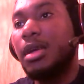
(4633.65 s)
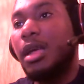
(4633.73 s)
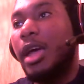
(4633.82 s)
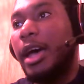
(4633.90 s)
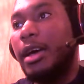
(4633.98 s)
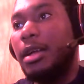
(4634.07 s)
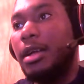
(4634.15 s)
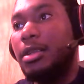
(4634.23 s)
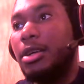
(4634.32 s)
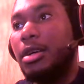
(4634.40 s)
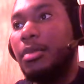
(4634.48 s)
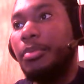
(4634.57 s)
And
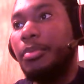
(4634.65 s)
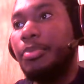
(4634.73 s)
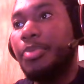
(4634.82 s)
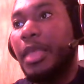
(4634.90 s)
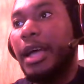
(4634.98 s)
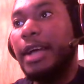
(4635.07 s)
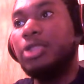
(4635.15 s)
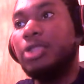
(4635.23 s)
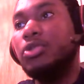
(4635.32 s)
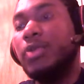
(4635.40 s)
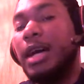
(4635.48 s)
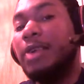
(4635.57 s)

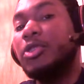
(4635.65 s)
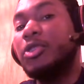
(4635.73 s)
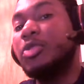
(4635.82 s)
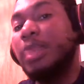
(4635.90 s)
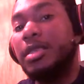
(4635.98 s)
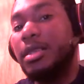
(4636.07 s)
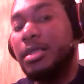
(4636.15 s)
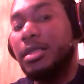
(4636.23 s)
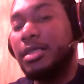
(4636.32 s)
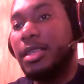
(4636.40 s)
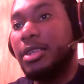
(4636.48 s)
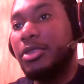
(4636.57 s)
Andrew House basically
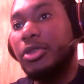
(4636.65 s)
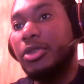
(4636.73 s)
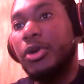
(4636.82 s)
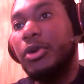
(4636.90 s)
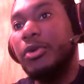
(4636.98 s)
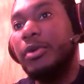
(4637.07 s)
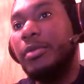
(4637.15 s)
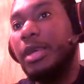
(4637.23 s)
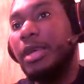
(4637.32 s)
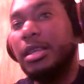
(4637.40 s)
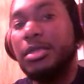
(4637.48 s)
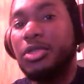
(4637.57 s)
said, no,
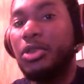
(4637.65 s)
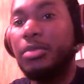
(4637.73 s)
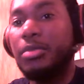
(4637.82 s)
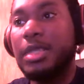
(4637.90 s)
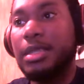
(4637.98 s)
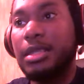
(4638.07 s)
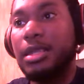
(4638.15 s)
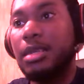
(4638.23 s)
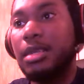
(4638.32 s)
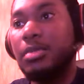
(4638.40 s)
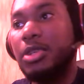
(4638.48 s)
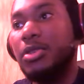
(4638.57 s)
it's not
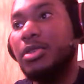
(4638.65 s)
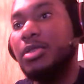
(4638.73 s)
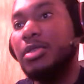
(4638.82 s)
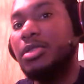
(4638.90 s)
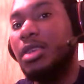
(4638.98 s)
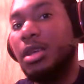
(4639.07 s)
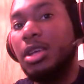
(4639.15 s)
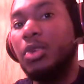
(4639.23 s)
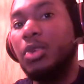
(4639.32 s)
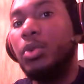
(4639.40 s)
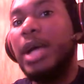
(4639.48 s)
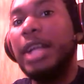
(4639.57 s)
misleading because
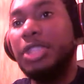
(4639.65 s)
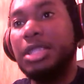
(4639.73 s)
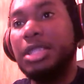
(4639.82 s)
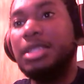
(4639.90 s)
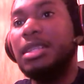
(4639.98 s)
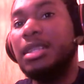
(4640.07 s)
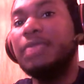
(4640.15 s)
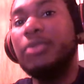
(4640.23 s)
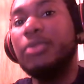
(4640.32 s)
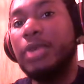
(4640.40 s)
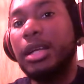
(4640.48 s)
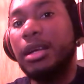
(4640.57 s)
we're actually
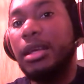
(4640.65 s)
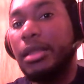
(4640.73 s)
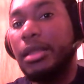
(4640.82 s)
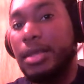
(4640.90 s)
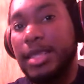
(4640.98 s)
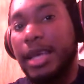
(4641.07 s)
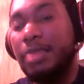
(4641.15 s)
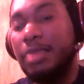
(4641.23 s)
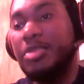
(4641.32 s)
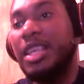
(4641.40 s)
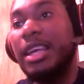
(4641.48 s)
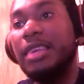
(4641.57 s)
delivering these
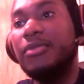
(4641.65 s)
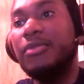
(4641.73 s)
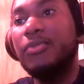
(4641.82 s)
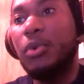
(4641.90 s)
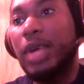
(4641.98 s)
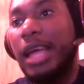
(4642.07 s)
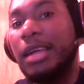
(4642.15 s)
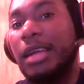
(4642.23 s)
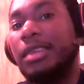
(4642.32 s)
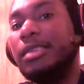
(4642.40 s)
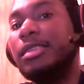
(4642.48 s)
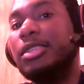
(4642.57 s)
games in
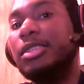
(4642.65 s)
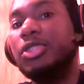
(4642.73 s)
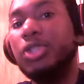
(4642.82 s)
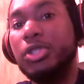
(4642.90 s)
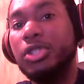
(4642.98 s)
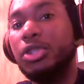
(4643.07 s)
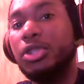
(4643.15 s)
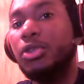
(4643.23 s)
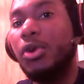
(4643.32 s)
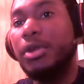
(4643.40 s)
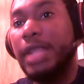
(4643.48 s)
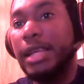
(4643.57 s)
4K. It's just
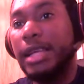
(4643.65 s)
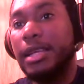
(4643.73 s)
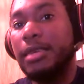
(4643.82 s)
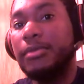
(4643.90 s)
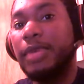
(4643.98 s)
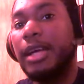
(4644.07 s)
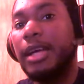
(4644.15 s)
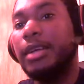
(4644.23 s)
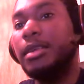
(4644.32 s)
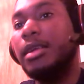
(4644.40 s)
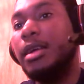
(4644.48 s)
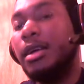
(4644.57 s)
not native.
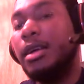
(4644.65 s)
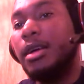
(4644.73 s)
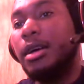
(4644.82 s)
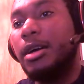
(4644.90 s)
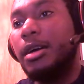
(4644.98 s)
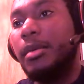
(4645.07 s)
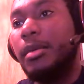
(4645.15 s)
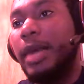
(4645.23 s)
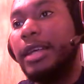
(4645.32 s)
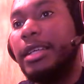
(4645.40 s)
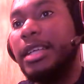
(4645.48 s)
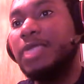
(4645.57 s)
And
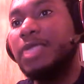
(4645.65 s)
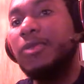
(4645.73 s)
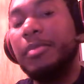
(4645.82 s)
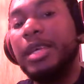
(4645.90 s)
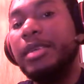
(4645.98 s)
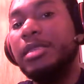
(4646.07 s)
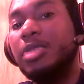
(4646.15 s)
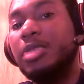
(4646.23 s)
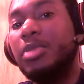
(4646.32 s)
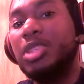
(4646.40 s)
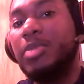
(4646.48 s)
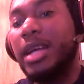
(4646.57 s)
I guess from his
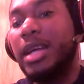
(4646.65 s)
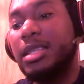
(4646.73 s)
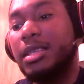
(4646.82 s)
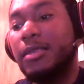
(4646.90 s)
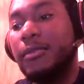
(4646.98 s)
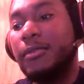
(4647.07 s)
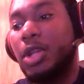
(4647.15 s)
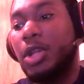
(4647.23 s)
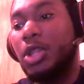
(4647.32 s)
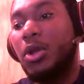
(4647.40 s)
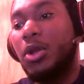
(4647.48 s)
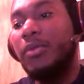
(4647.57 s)
perspective, a
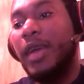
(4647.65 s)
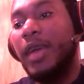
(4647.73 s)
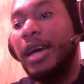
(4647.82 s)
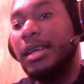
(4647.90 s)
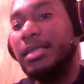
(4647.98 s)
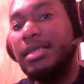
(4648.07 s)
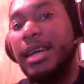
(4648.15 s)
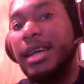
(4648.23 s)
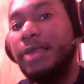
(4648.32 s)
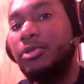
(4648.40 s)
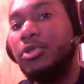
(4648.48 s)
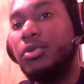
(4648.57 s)
lot of that is
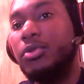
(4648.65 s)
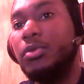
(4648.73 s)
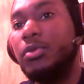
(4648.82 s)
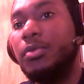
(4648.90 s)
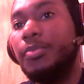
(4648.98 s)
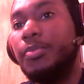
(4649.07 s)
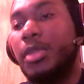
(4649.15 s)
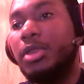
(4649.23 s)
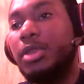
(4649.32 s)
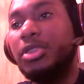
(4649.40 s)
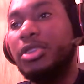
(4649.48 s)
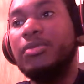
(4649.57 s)
down to
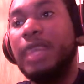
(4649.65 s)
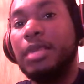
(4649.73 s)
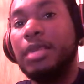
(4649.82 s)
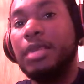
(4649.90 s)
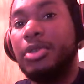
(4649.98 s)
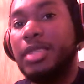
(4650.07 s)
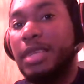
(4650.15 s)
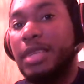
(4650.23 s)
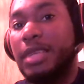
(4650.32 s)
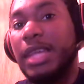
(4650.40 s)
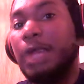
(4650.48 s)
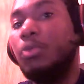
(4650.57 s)
the developers
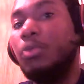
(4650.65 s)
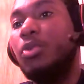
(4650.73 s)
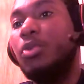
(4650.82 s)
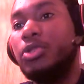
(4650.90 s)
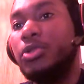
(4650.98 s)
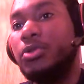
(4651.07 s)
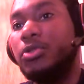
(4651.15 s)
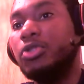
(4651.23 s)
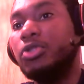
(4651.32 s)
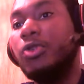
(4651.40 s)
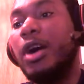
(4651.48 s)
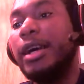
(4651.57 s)
if they want to
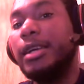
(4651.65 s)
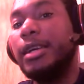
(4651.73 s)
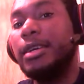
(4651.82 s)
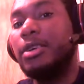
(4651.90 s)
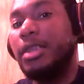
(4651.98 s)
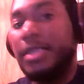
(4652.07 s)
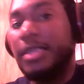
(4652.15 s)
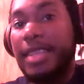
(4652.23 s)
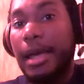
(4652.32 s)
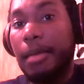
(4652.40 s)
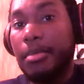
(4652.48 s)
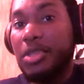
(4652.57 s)
try an
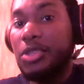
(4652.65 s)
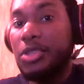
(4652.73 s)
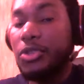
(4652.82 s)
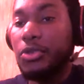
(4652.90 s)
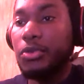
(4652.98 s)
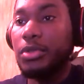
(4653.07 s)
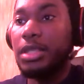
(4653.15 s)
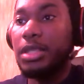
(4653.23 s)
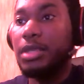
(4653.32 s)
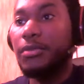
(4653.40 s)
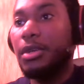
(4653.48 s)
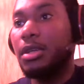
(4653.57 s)
attempt to
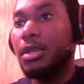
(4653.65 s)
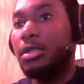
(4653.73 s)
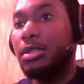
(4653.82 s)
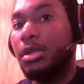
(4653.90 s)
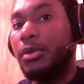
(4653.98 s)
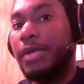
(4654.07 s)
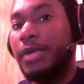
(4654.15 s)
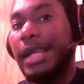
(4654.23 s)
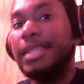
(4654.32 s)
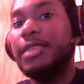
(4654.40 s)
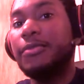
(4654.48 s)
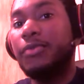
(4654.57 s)
deliver,
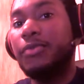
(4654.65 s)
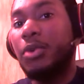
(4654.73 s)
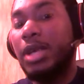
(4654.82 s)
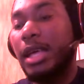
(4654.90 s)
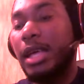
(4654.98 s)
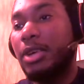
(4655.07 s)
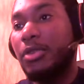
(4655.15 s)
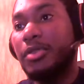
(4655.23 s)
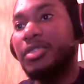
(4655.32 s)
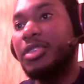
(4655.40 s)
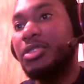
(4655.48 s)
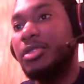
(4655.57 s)
native 4K on the
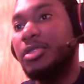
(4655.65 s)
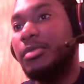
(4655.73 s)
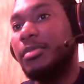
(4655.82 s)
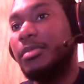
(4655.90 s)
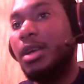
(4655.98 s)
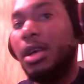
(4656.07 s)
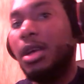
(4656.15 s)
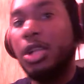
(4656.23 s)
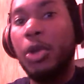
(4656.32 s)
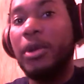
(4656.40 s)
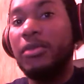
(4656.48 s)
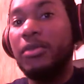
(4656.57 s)
system,
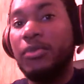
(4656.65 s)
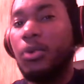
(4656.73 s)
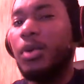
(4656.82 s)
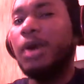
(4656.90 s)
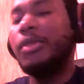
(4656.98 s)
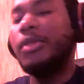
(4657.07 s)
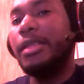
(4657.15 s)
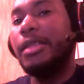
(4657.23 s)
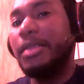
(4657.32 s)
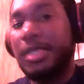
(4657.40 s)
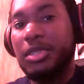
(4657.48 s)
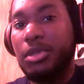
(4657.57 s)
knowing full well that
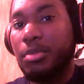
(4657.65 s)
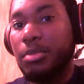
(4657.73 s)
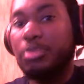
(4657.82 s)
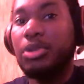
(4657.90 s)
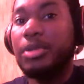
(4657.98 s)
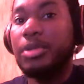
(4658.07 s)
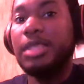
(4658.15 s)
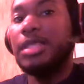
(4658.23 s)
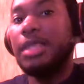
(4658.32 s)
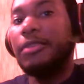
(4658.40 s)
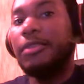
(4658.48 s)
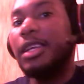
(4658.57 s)
the system probably
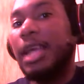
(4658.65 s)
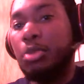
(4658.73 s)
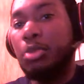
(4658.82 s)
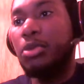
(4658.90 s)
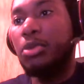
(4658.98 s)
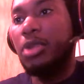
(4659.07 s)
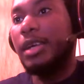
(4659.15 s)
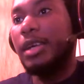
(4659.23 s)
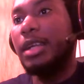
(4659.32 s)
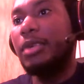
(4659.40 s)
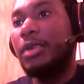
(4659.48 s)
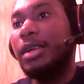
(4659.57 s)
isn't even capable of it
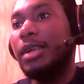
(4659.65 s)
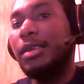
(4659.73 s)
anyway.